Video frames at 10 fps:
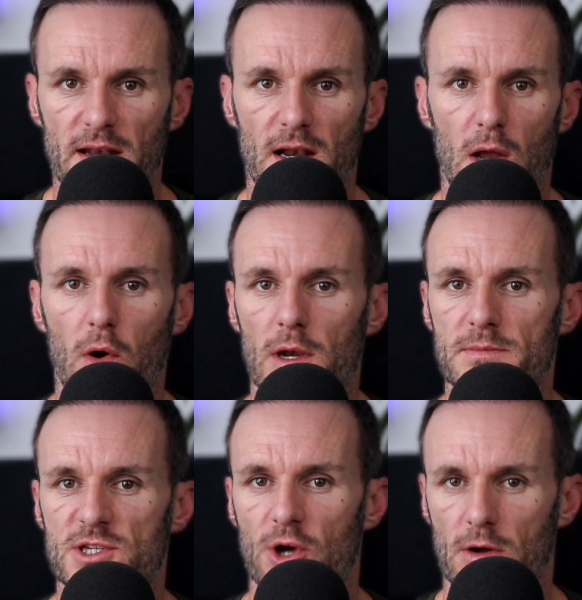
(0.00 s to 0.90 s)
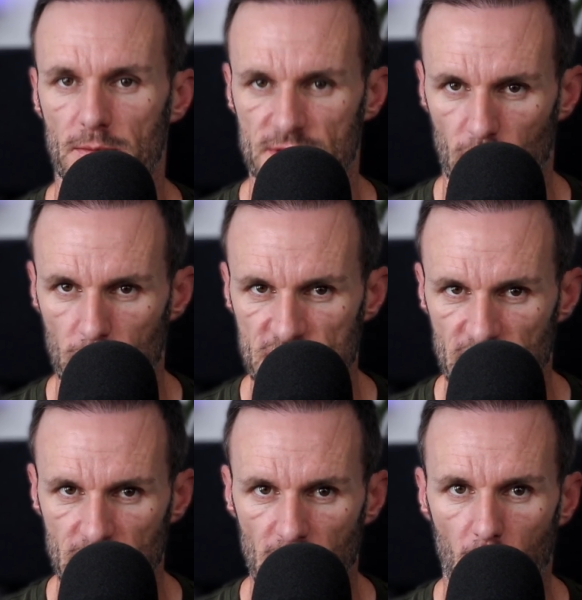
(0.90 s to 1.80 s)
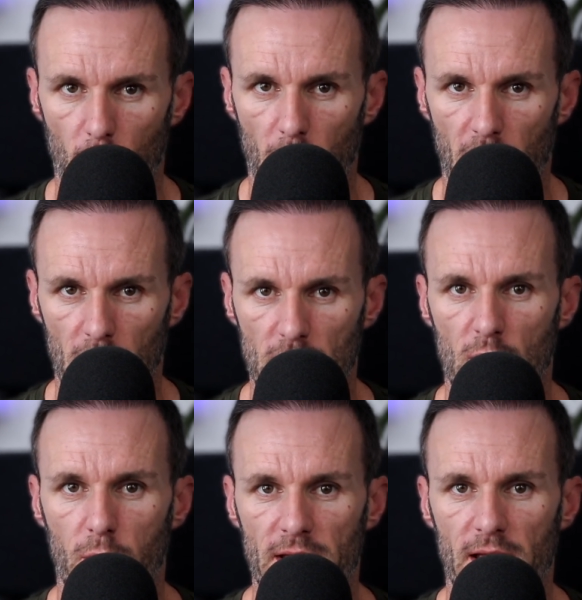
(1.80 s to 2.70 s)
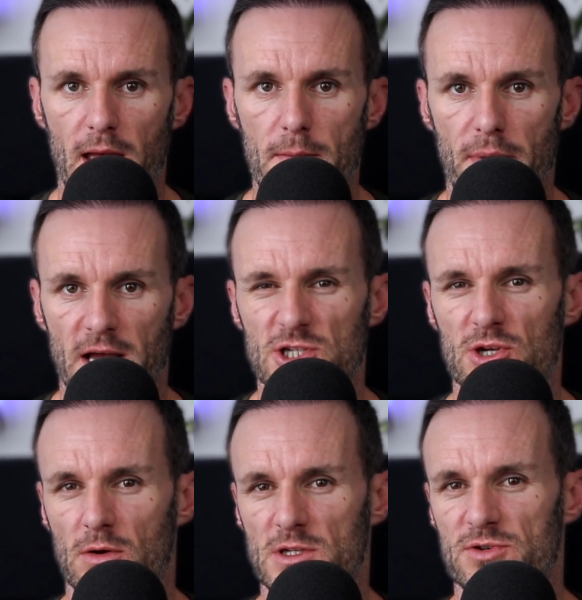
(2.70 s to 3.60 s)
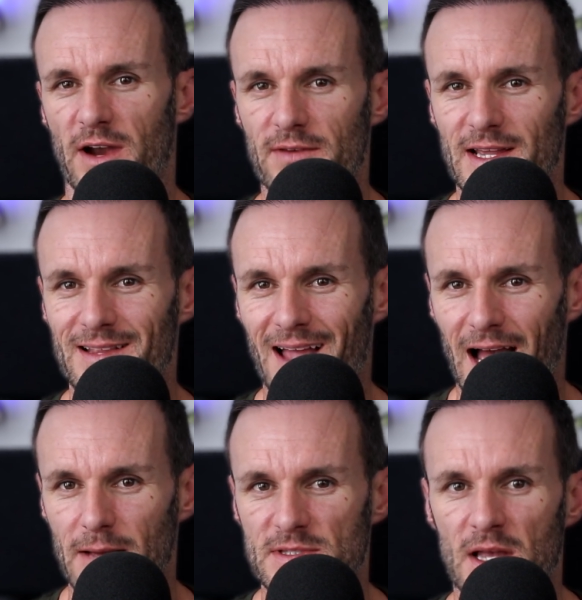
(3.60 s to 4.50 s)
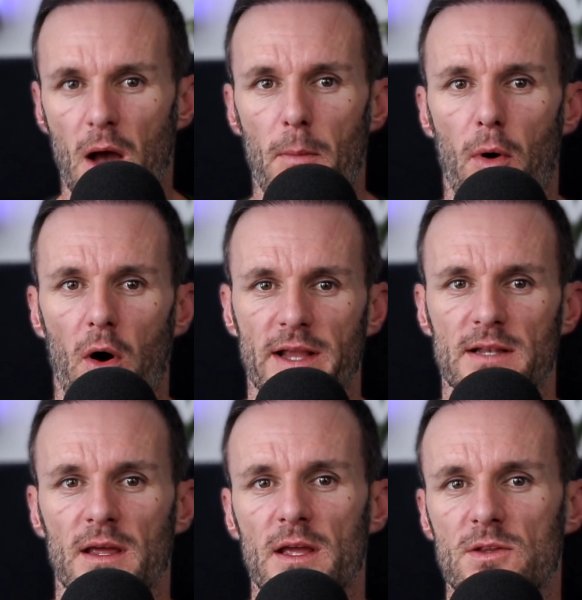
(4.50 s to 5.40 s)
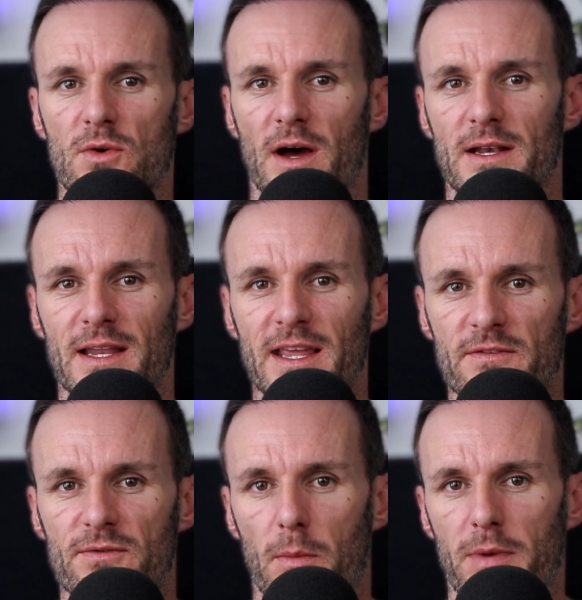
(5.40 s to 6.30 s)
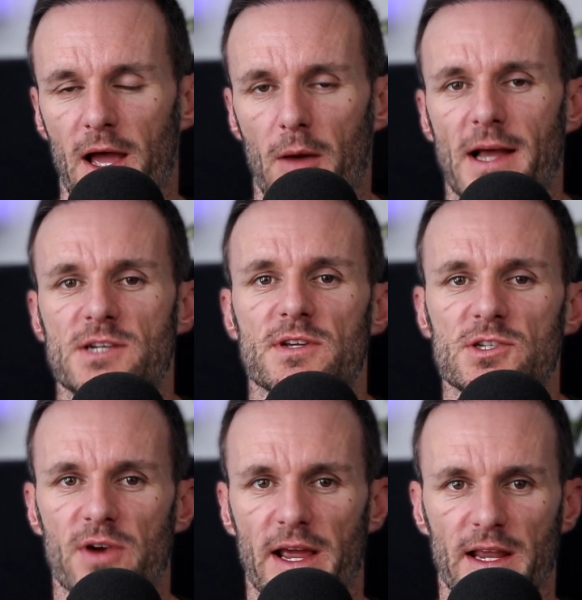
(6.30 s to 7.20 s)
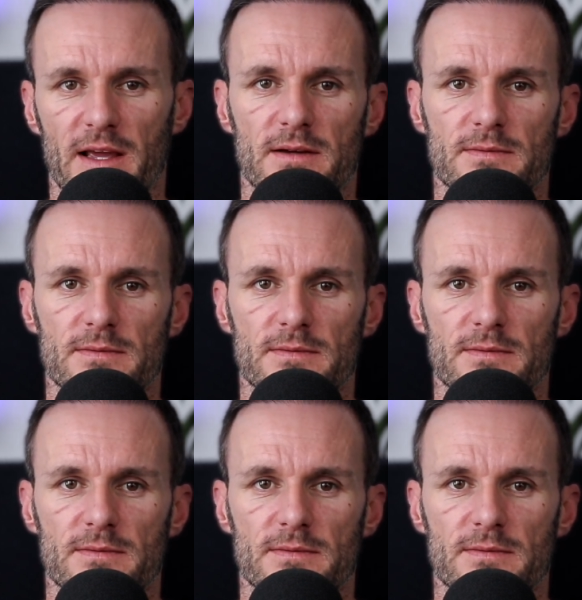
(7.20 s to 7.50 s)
in the lower limb shock absorption, while quick impact shock traveling times point to a need for plyometric training.